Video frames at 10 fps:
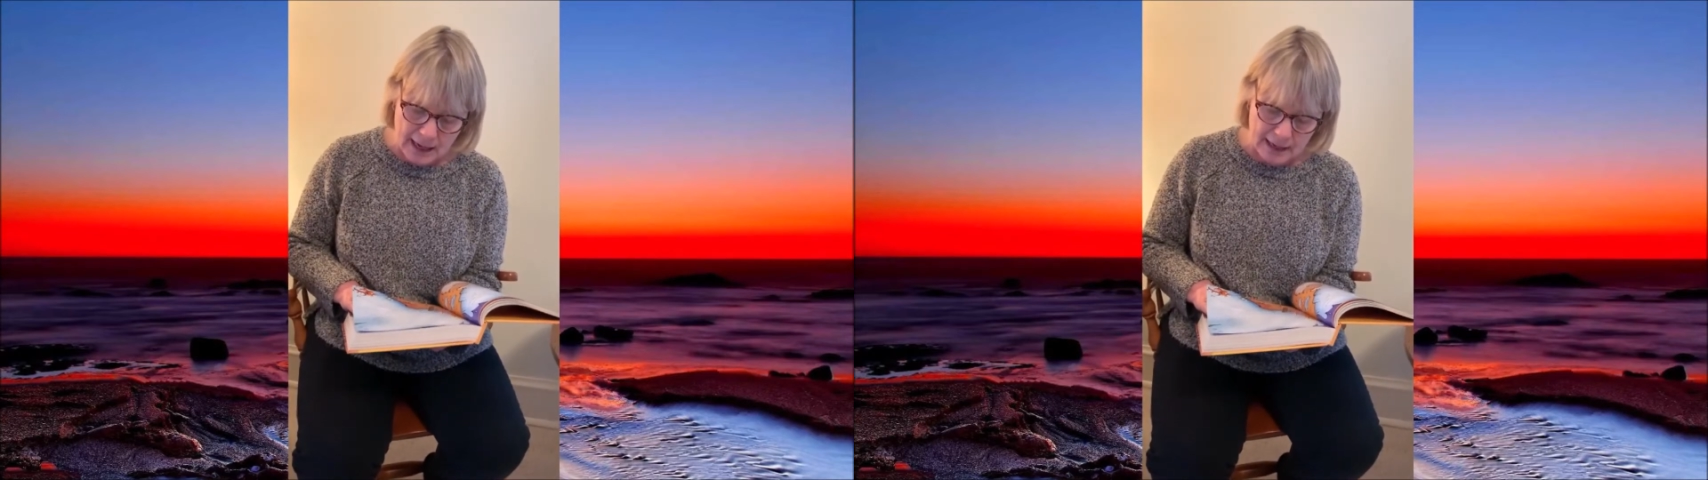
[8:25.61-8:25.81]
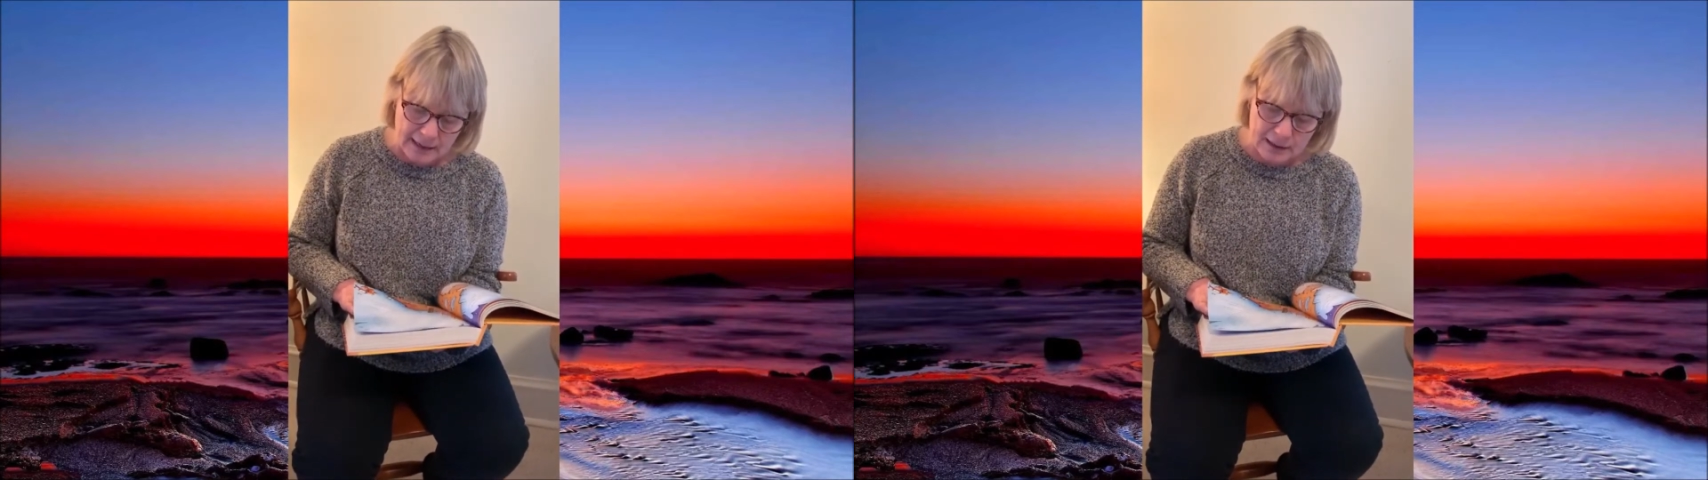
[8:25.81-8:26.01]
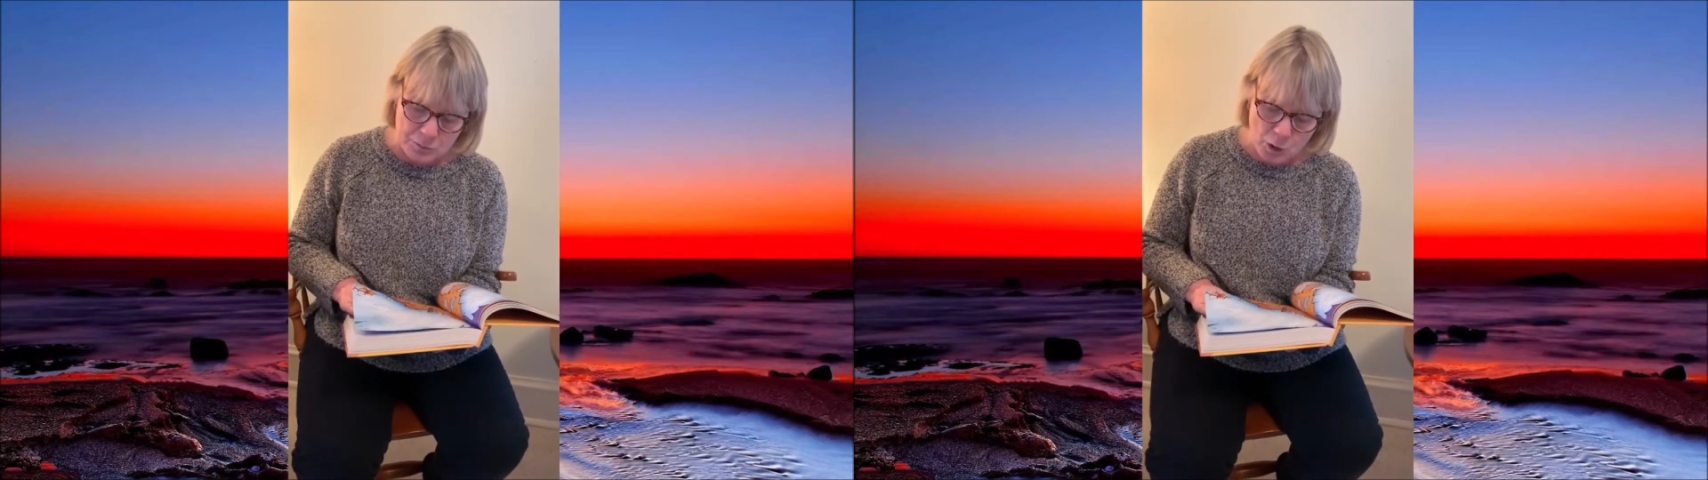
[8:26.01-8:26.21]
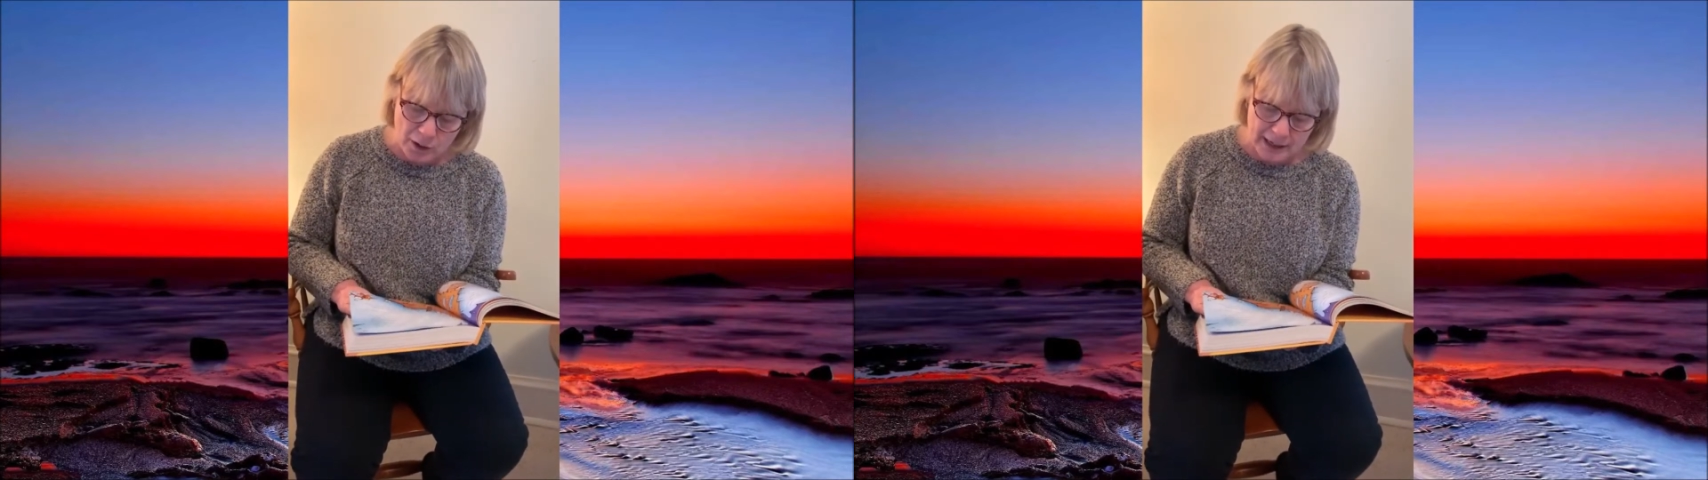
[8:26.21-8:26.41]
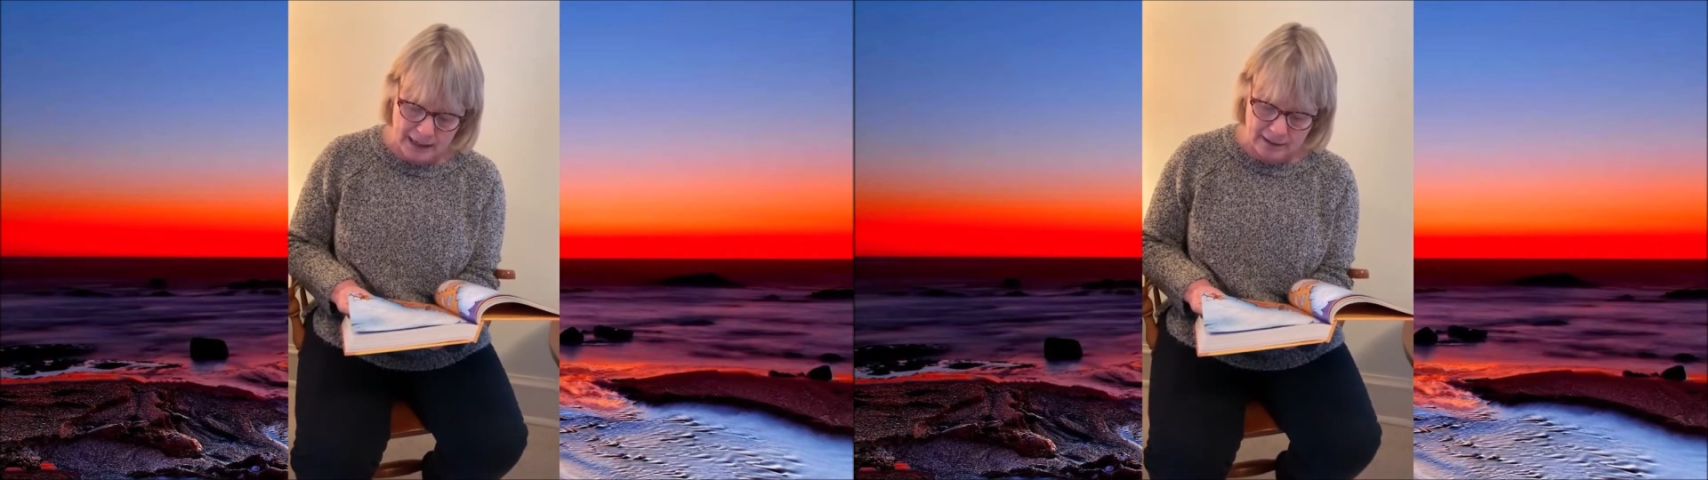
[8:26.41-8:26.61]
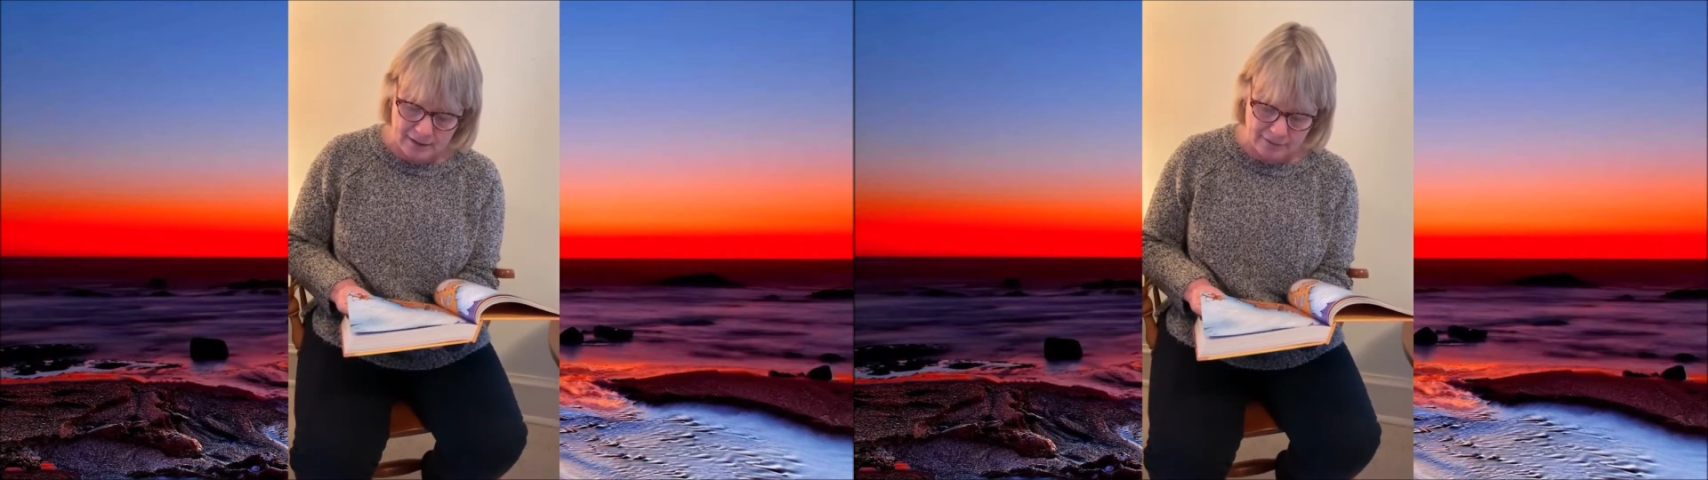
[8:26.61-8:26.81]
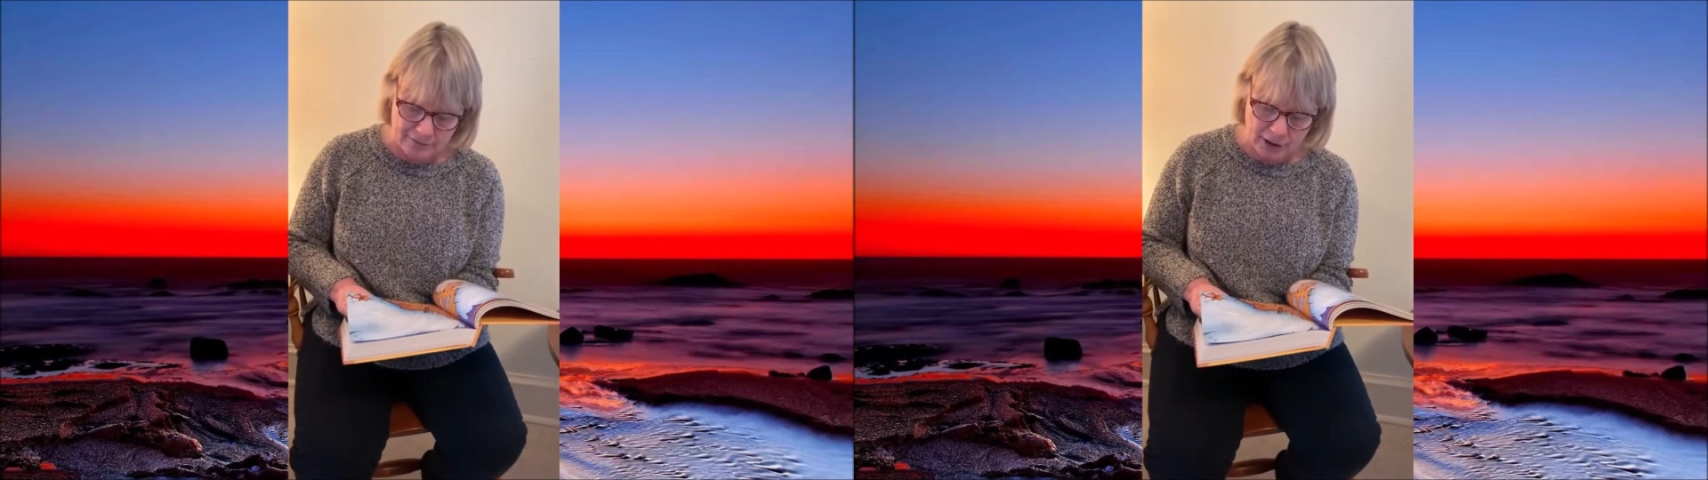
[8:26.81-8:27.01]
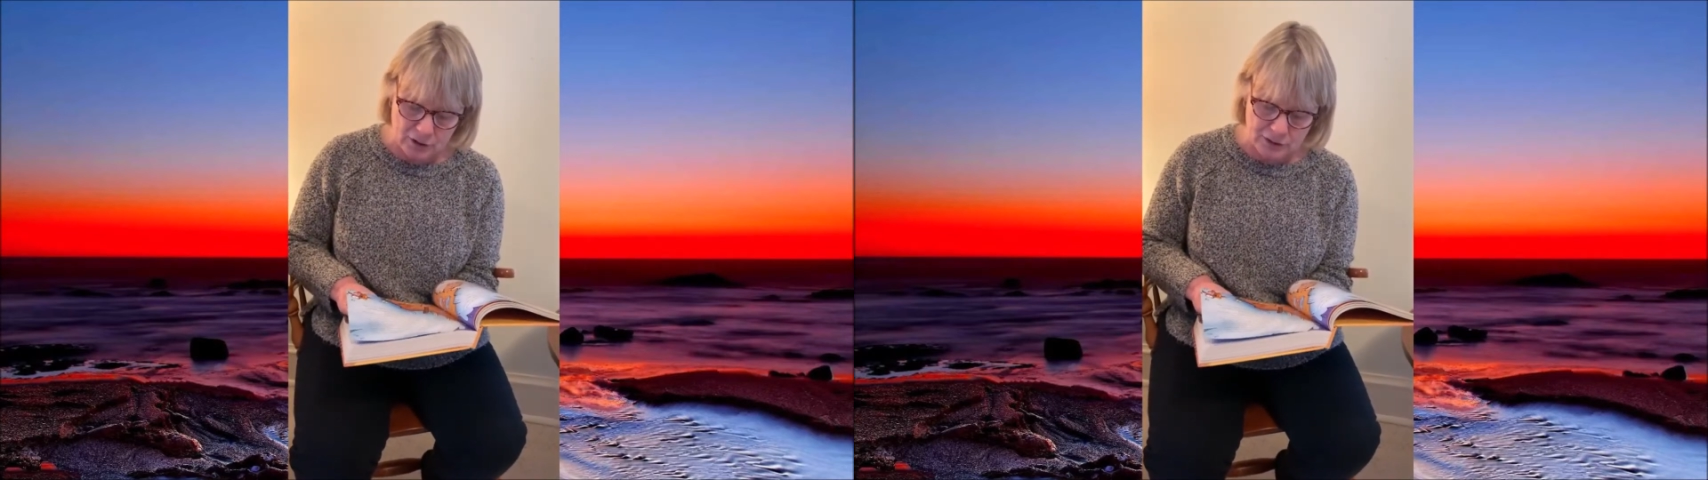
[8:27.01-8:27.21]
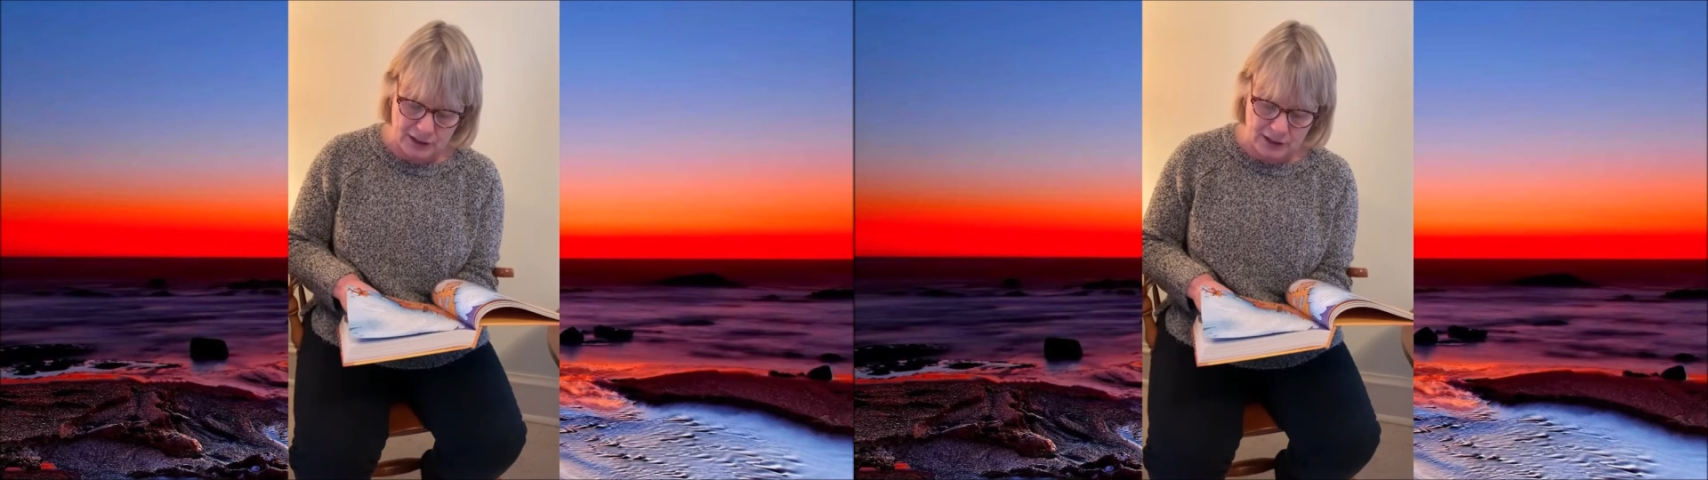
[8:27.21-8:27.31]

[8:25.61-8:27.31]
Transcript: In the morning, Pharaoh's